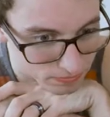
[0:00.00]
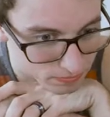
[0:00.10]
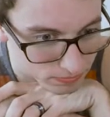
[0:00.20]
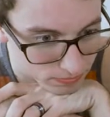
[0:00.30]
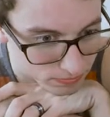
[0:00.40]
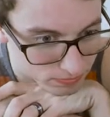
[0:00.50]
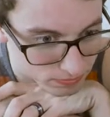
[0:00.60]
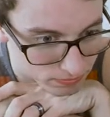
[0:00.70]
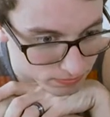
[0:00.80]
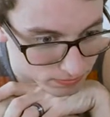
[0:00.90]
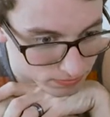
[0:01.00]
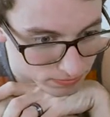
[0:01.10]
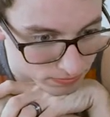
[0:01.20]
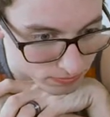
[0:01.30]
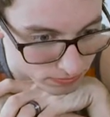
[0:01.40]

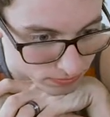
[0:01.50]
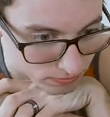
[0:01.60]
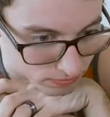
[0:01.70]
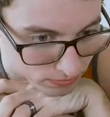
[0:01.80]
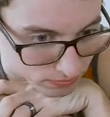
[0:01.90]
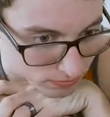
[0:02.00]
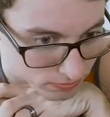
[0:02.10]
No words are spoken by the person on screen.